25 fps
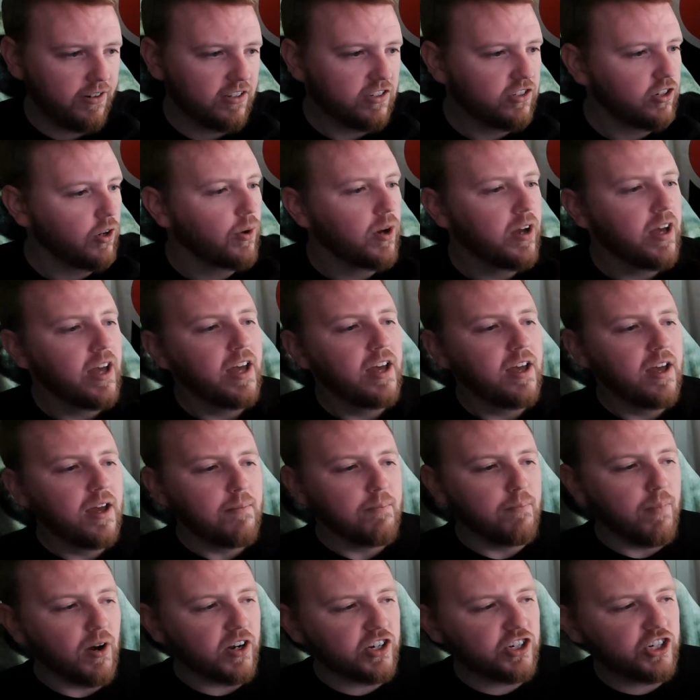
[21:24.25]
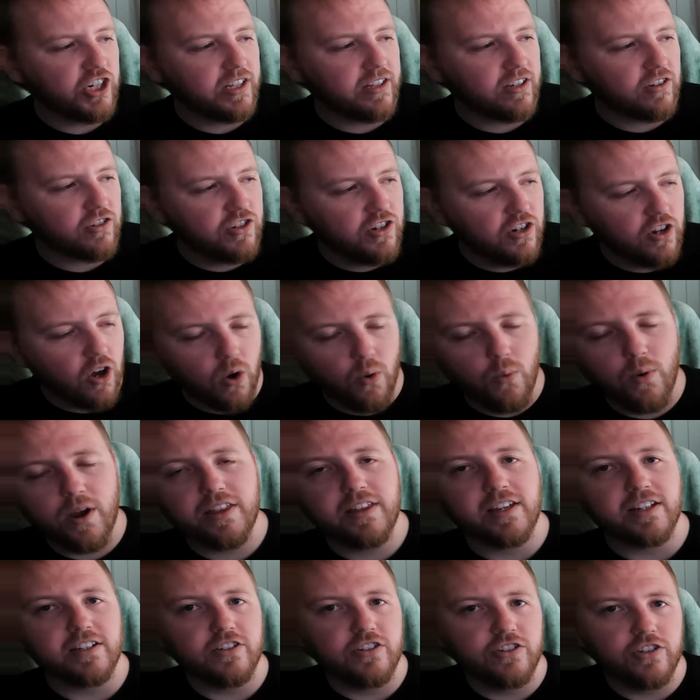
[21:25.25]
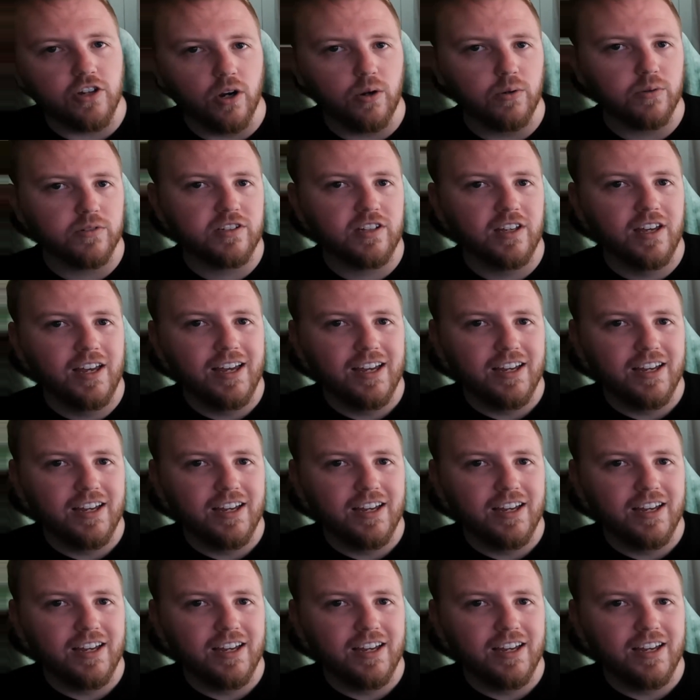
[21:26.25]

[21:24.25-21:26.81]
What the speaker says: And so Bungie, there's no way they don't